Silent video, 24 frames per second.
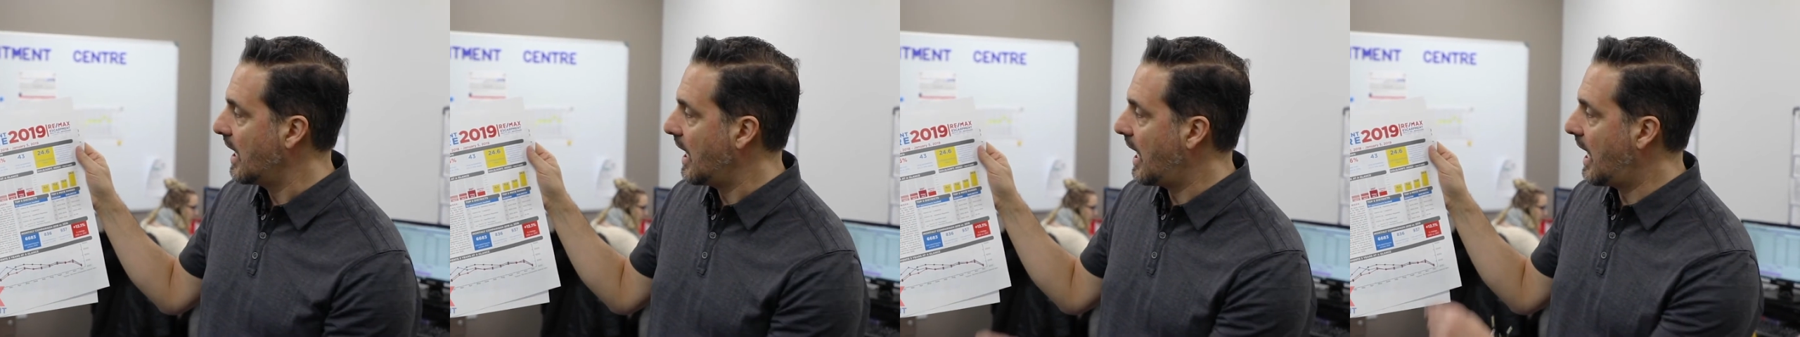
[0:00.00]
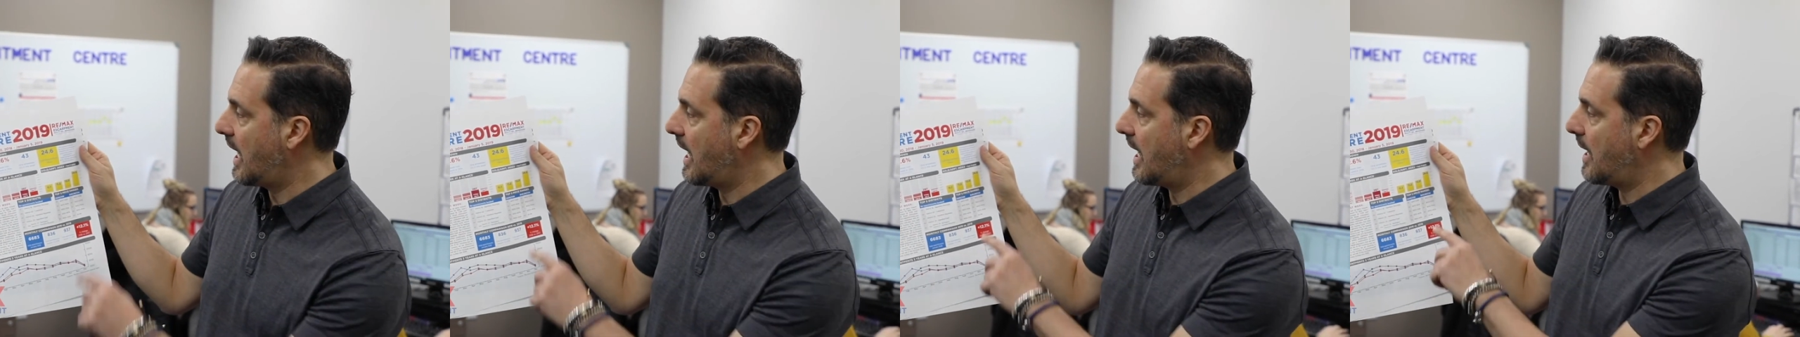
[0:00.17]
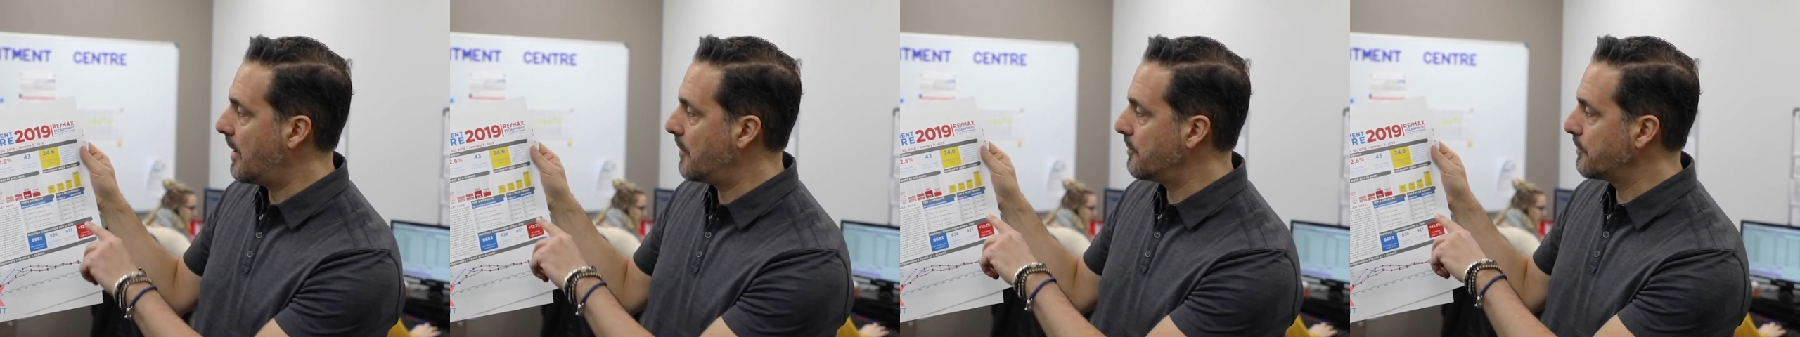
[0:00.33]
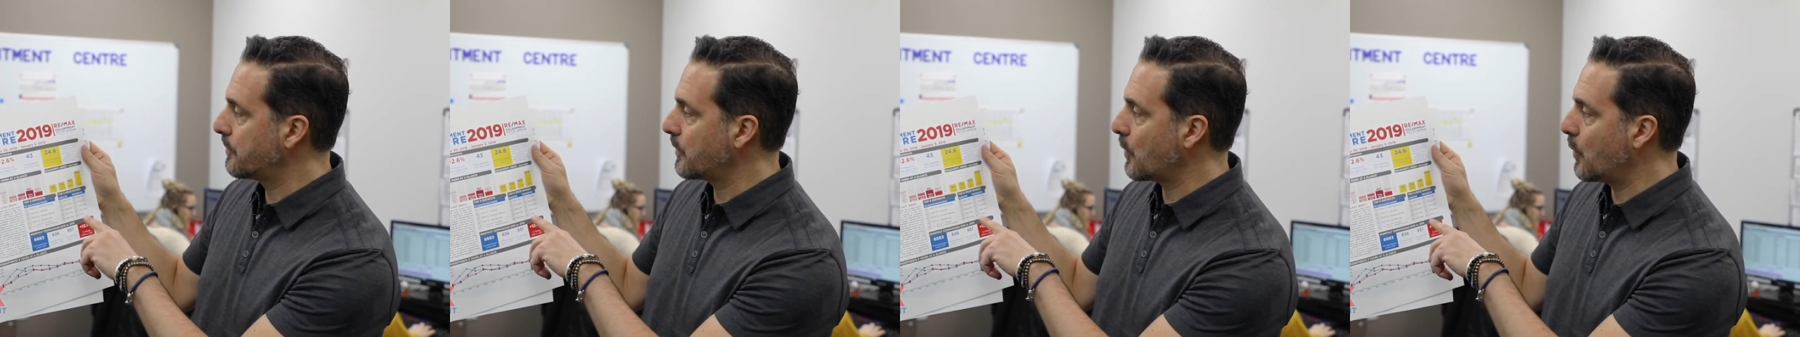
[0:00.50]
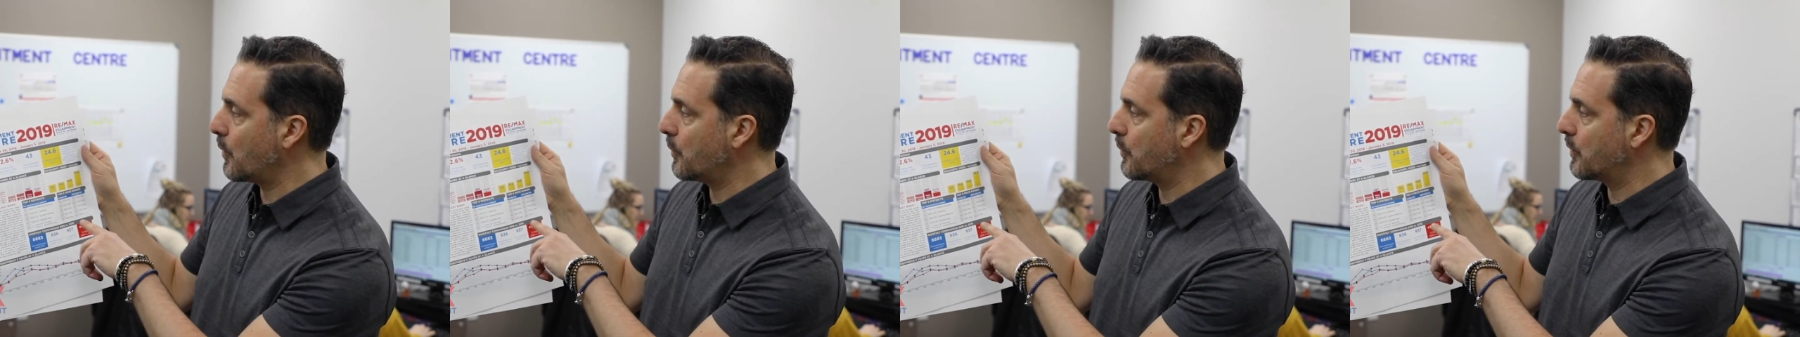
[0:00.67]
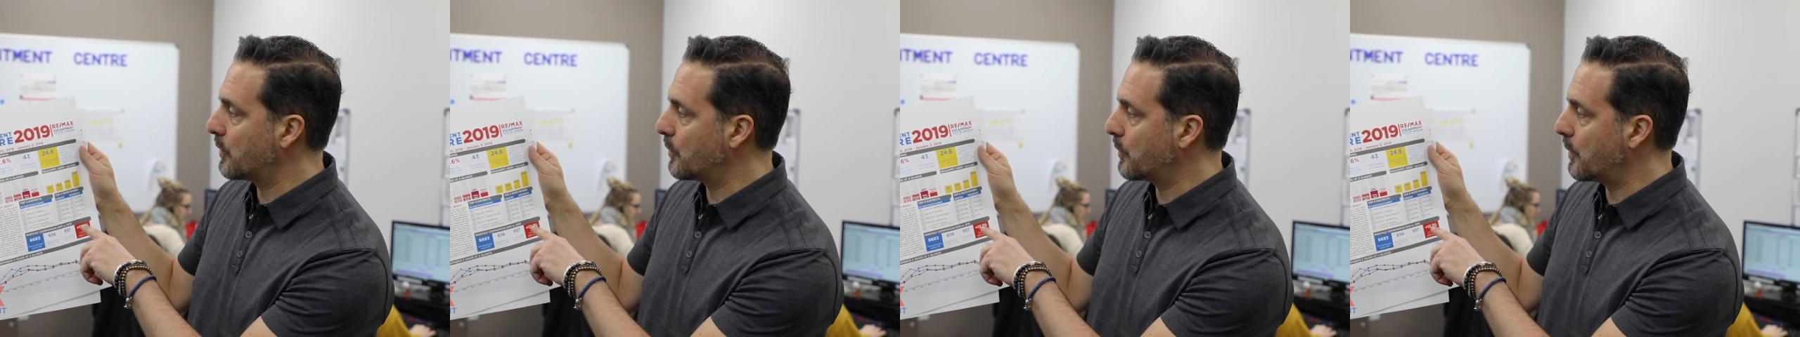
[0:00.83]

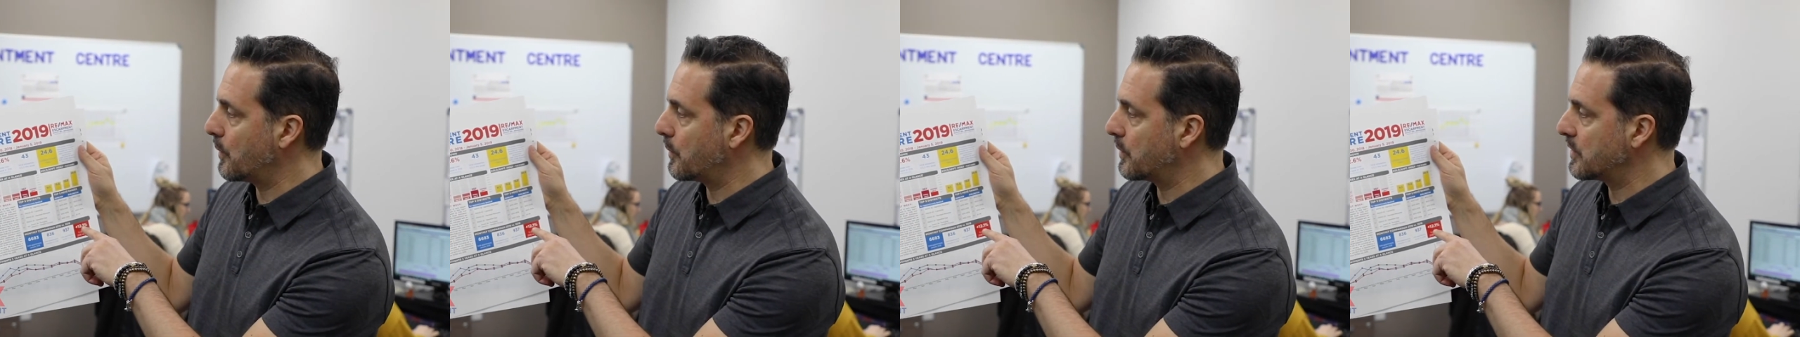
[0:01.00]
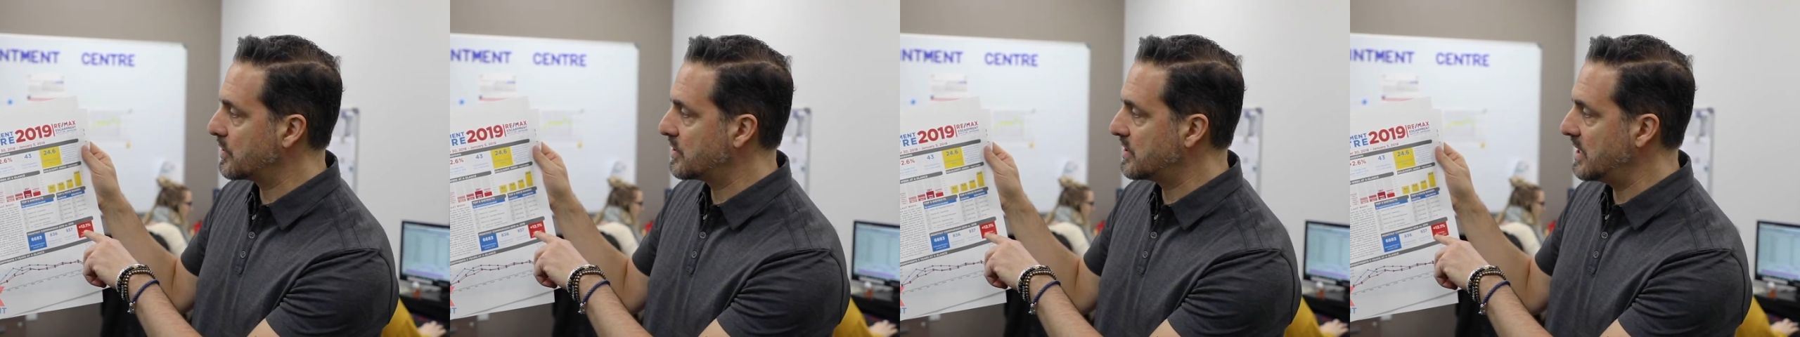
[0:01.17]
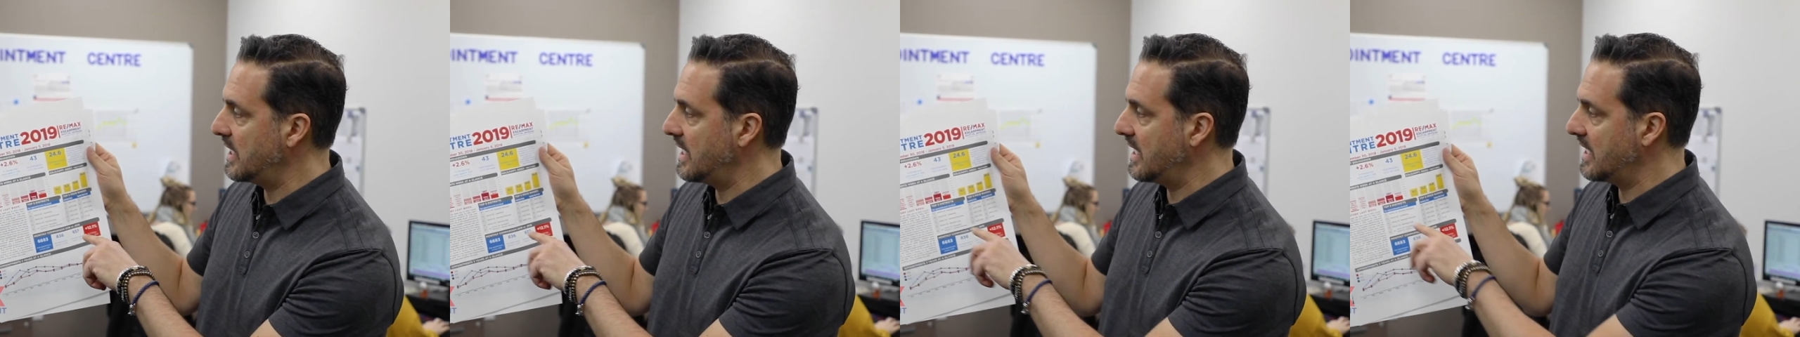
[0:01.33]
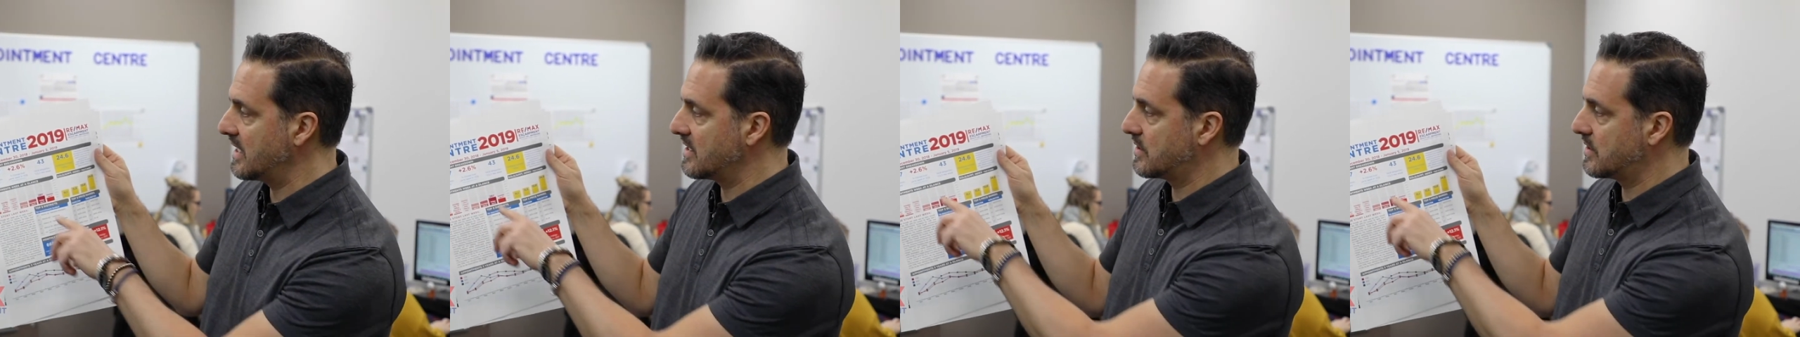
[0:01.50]
what we're seeing